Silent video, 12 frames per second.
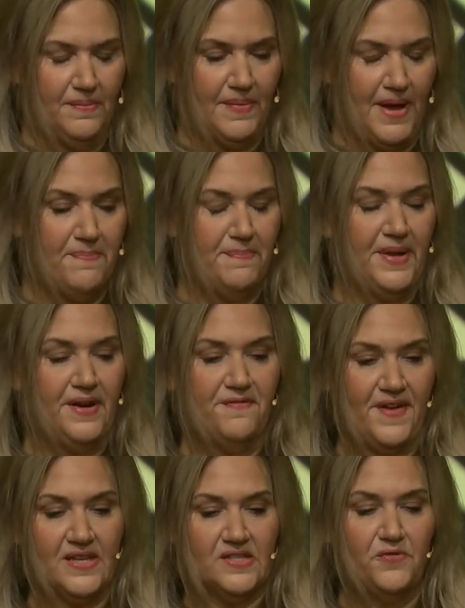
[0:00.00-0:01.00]
I'm going to
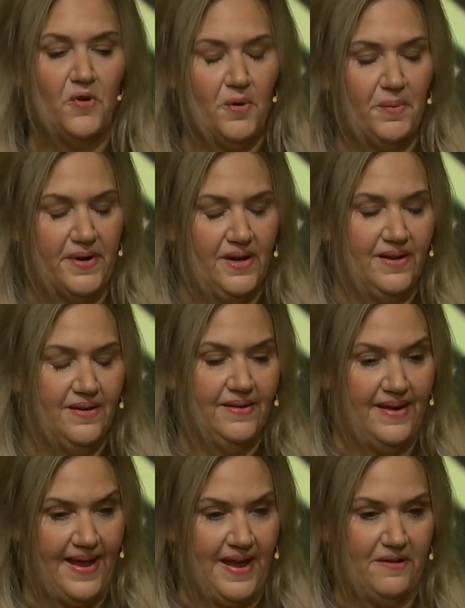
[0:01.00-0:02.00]
fast forward
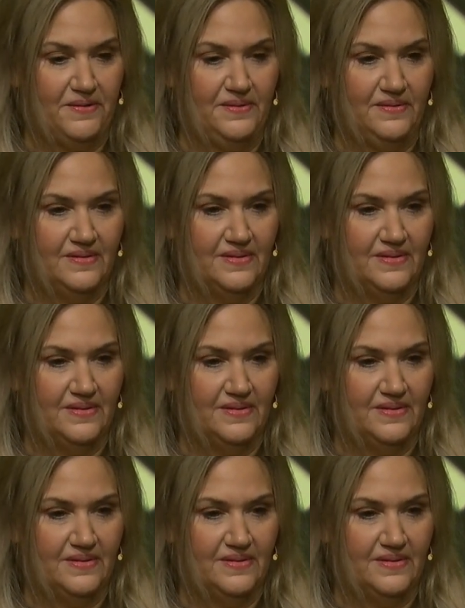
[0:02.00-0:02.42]
now